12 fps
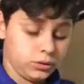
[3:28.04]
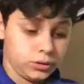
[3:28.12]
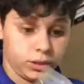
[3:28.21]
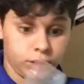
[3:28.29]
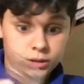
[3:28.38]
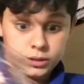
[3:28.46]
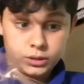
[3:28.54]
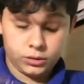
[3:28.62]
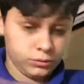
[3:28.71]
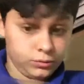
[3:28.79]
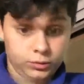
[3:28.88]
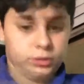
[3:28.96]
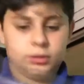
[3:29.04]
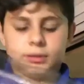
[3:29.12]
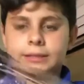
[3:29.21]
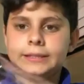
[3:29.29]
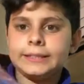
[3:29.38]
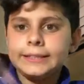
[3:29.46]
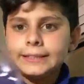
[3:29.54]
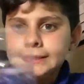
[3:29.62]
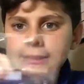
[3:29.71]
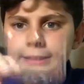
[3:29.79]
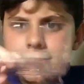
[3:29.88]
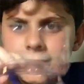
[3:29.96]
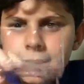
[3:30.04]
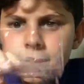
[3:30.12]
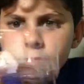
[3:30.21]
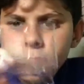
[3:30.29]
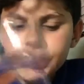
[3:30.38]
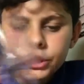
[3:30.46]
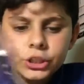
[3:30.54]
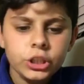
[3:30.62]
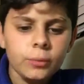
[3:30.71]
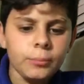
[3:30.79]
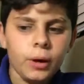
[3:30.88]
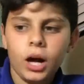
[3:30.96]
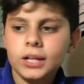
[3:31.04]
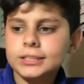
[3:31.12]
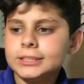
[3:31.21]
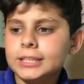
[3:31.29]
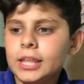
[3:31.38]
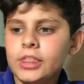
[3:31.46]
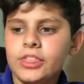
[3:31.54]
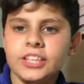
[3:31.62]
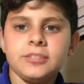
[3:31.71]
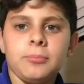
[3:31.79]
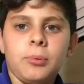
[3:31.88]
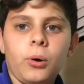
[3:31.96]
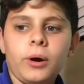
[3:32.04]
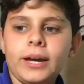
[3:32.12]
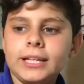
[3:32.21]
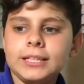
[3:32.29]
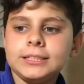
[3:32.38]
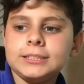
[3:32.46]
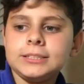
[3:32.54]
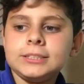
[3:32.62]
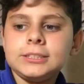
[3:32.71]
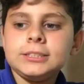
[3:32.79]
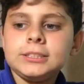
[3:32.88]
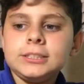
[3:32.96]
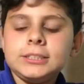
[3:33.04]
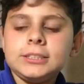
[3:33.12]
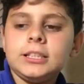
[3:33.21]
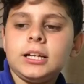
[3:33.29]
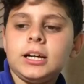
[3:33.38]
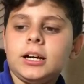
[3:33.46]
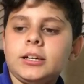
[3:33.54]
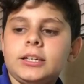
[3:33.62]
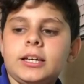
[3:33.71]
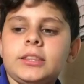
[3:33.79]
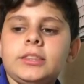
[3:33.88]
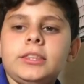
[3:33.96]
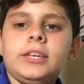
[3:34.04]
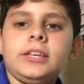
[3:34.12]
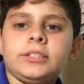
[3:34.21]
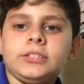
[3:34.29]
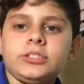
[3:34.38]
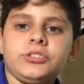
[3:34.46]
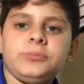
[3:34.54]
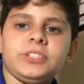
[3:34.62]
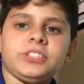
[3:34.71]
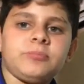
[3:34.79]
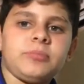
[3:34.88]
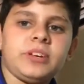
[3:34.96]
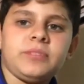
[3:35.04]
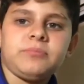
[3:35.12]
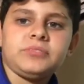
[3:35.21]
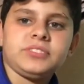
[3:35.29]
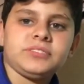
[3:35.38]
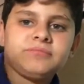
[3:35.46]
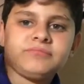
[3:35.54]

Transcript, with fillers: Okay, so we just unboxed this boy. Uh, I got these two pieces of paper.